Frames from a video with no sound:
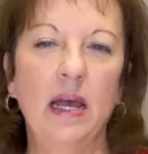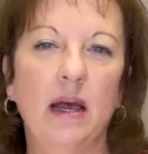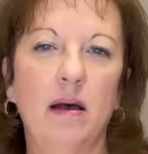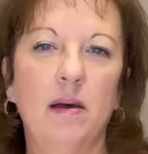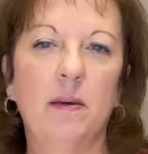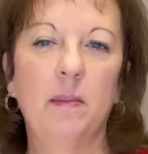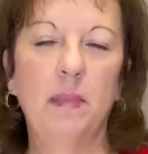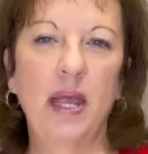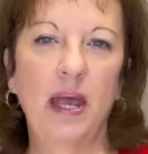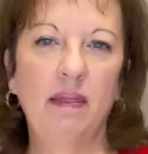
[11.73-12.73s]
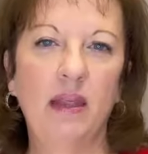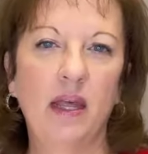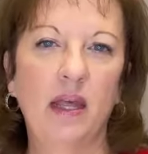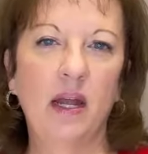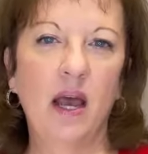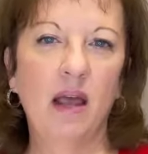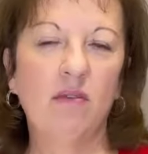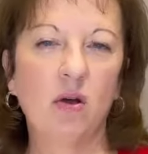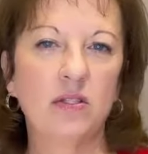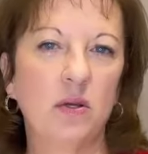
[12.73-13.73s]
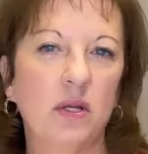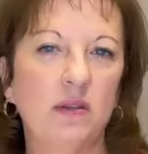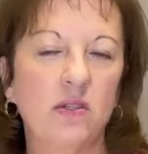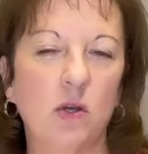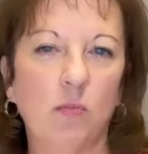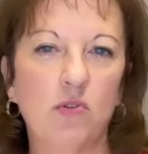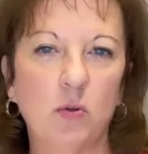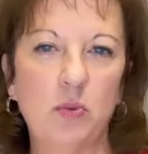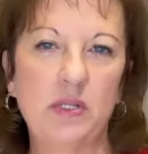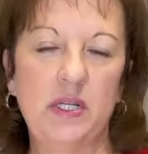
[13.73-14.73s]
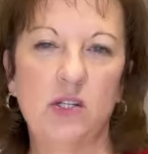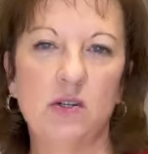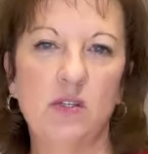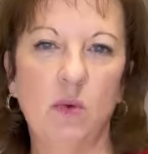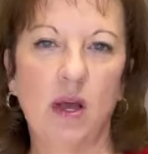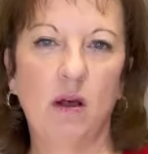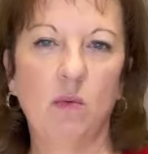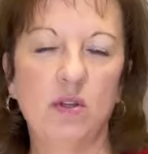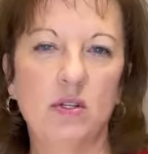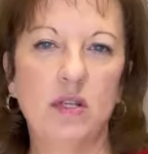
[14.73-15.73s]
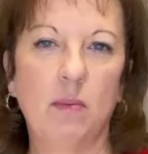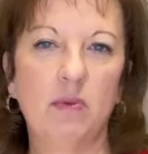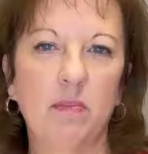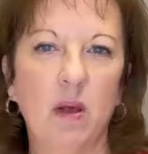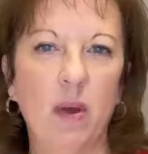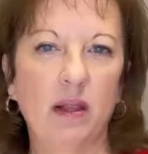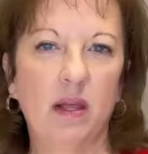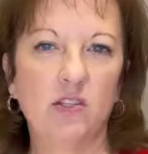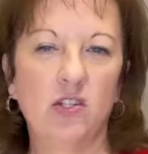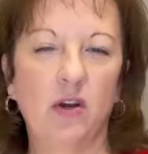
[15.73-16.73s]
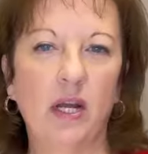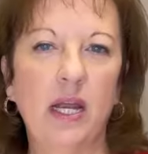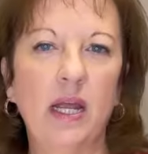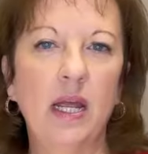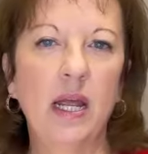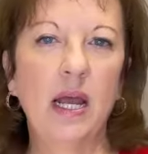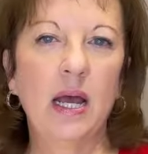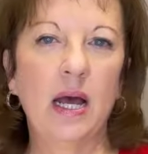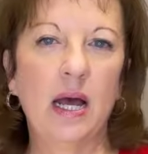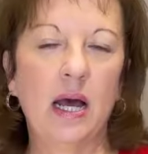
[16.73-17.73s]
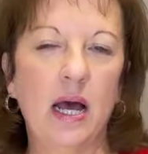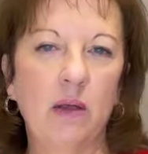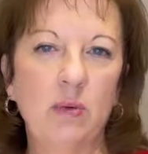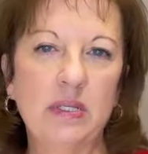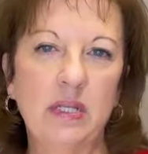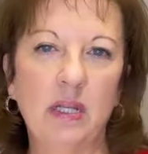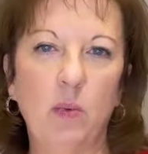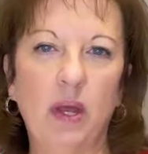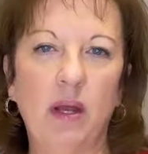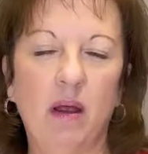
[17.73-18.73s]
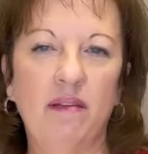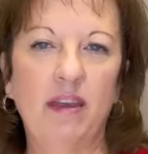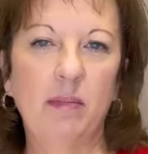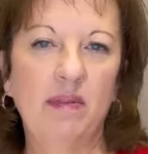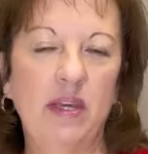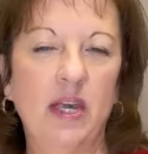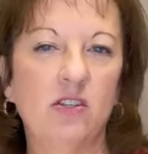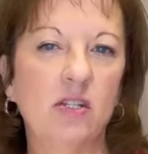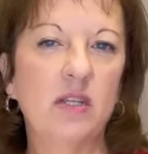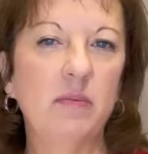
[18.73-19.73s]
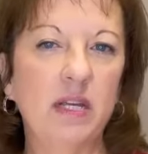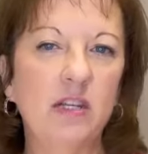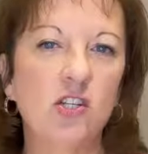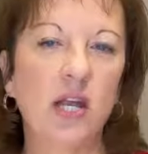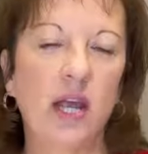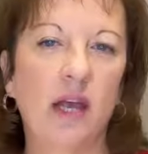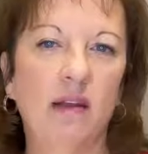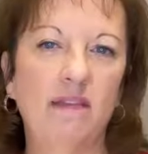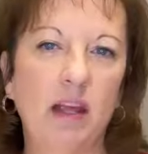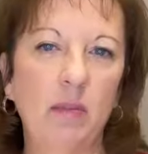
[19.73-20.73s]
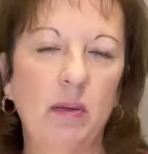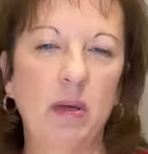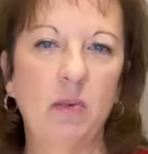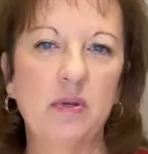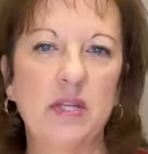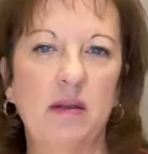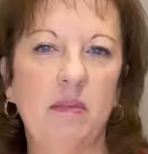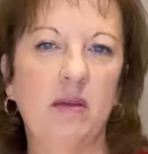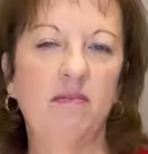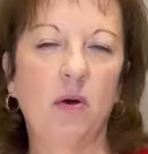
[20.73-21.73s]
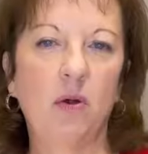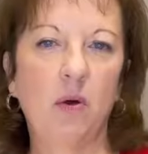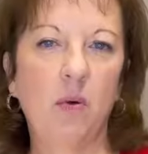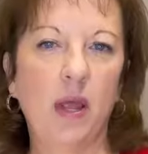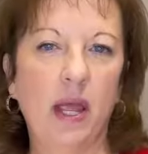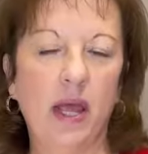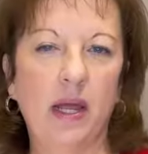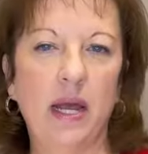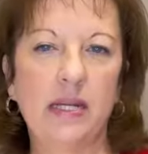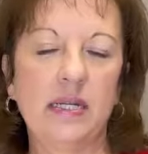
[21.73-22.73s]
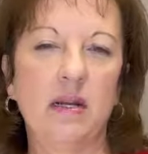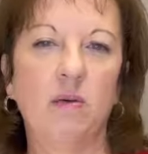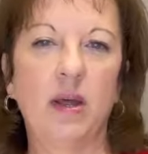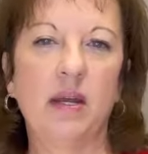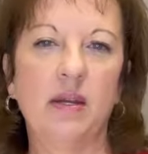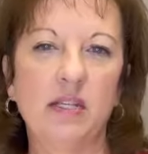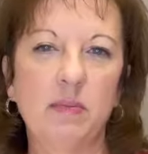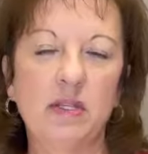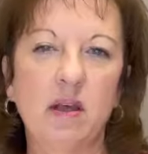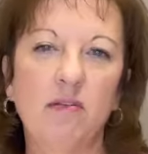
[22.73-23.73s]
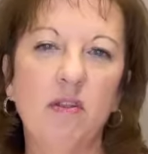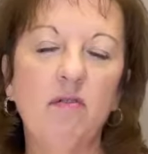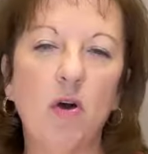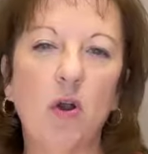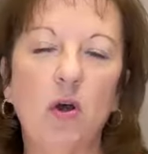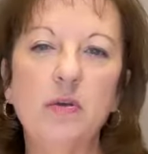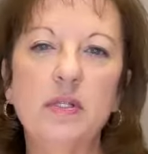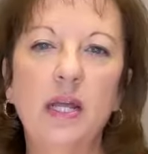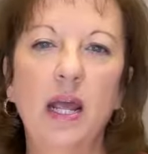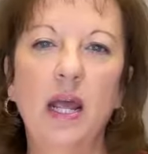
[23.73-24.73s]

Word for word: Um, and then I've also done the SculpSure procedure as well which has helped in my weight loss journey. Uh, I recently went on a family vacation to the beach and a family member sent me a photo and I did not recognize myself in the photos.